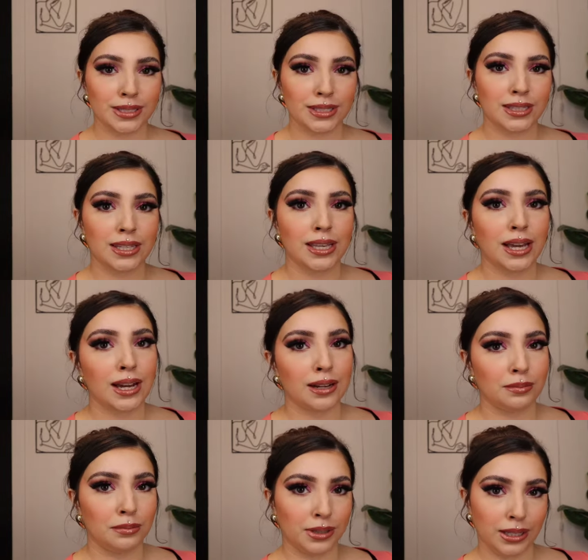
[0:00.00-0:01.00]
is the
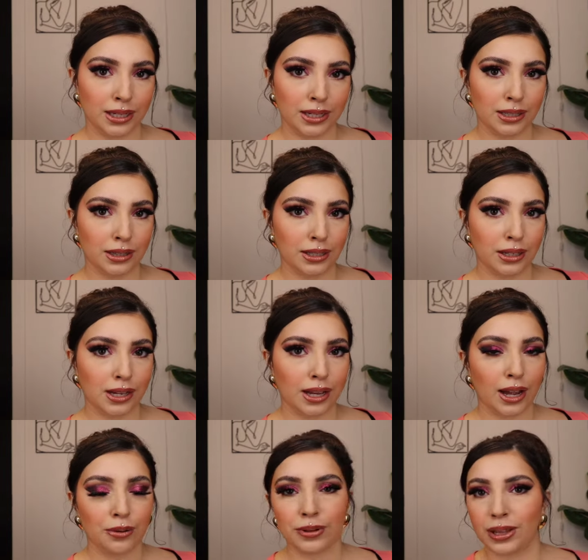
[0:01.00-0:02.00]
completed look.
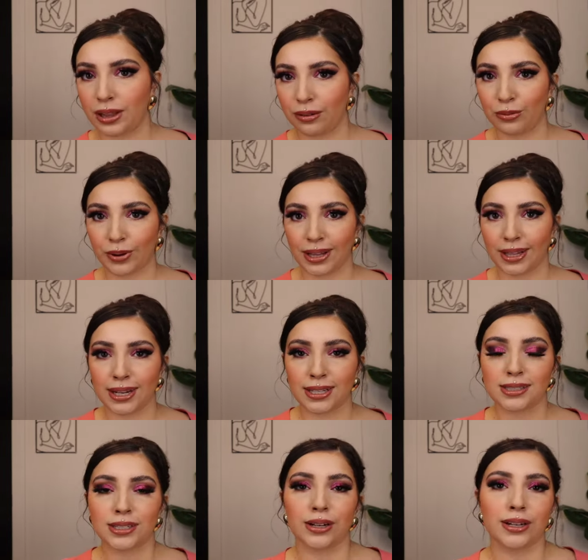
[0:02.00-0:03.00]
I really love the way that
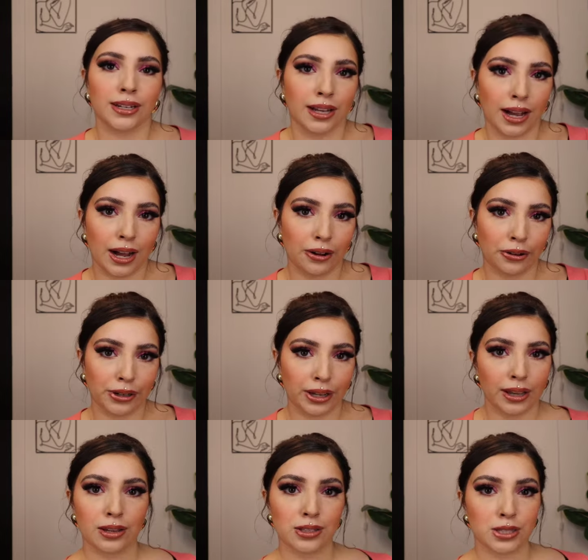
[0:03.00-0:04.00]
it turned out.
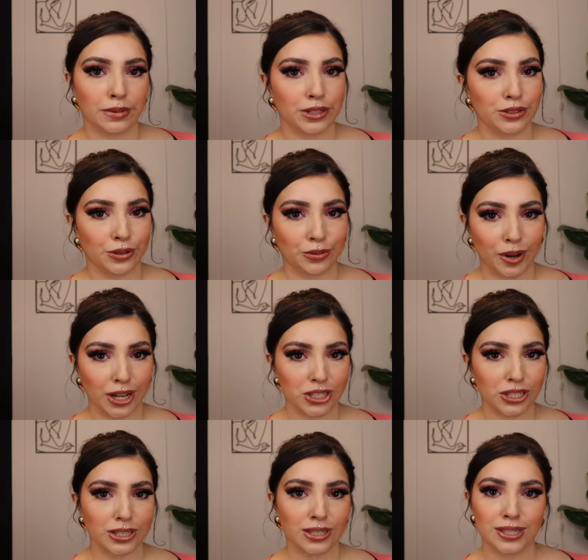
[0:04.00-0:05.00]
Thank you so much for
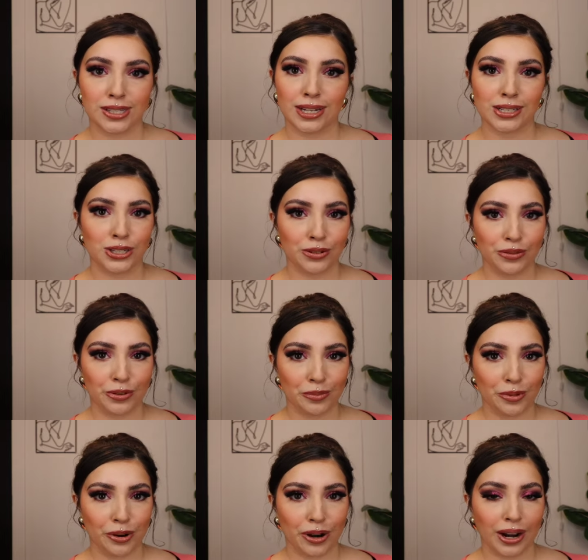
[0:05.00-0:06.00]
watching. Stay tuned for
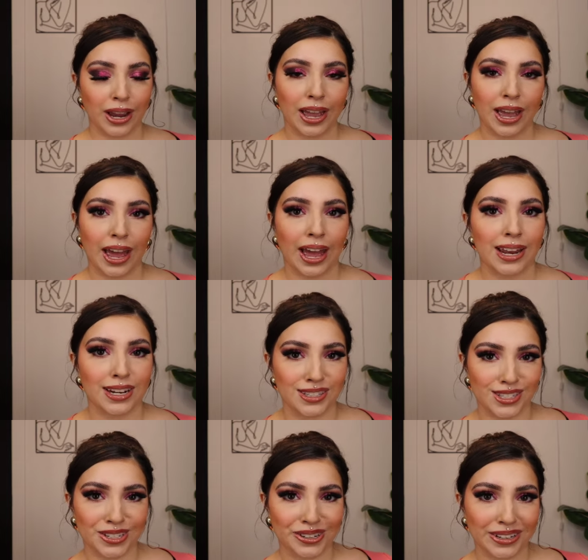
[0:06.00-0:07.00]
more. And
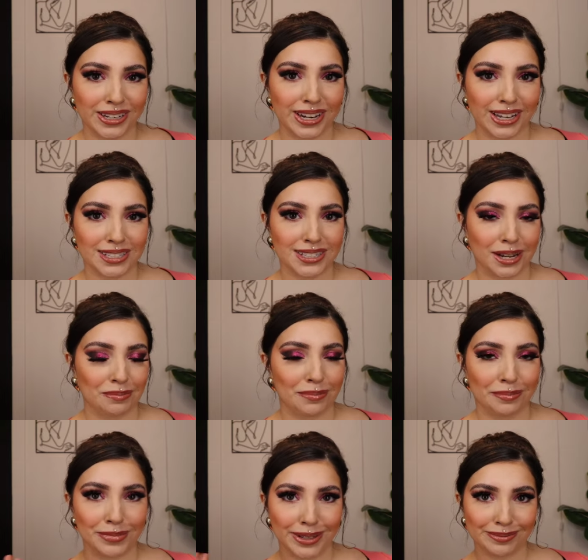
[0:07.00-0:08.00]
until next time,
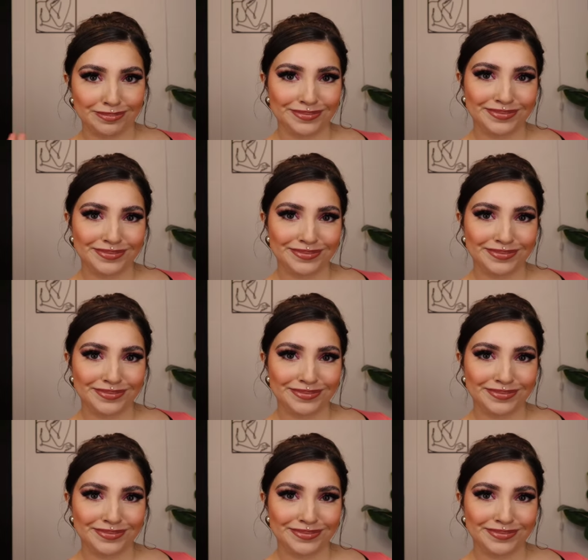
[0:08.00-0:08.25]
bye.